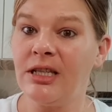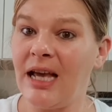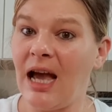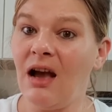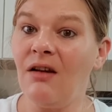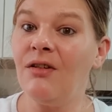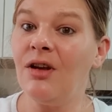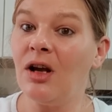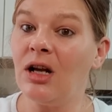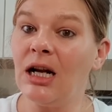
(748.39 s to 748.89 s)

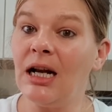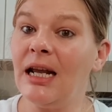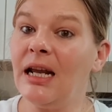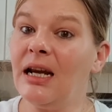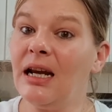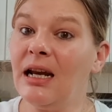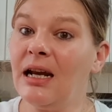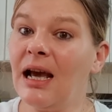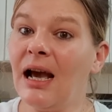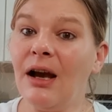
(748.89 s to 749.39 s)
carry on
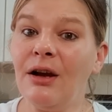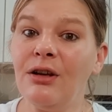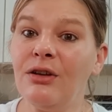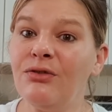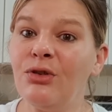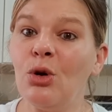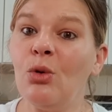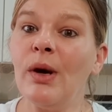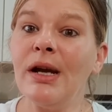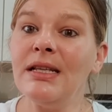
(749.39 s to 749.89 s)
cleaning how
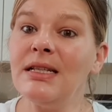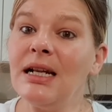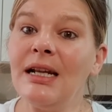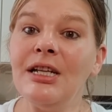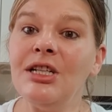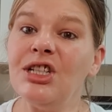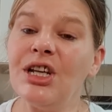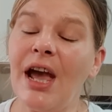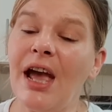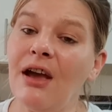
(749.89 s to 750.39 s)
you've always
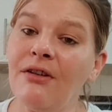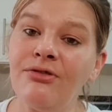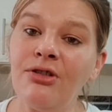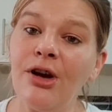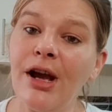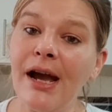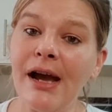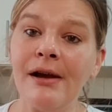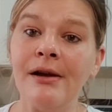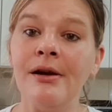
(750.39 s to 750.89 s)
cleaned your air
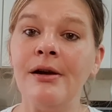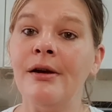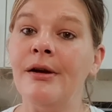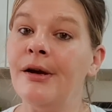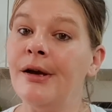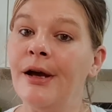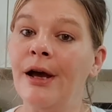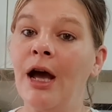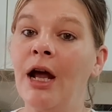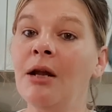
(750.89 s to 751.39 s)
fryer,
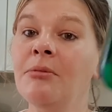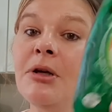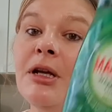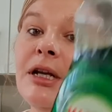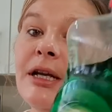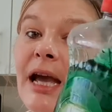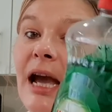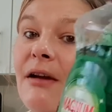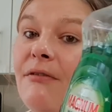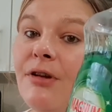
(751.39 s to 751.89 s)
and I'm
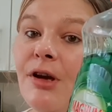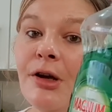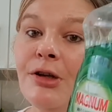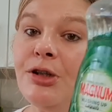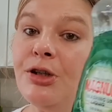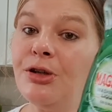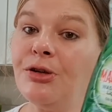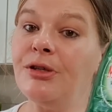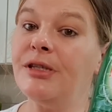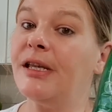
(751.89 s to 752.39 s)
going to carry
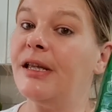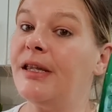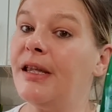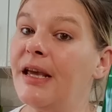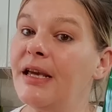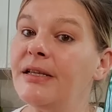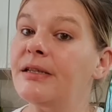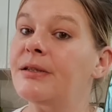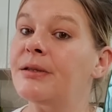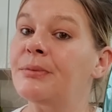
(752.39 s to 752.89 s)
on using
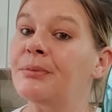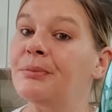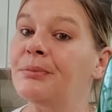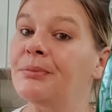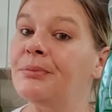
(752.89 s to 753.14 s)
this.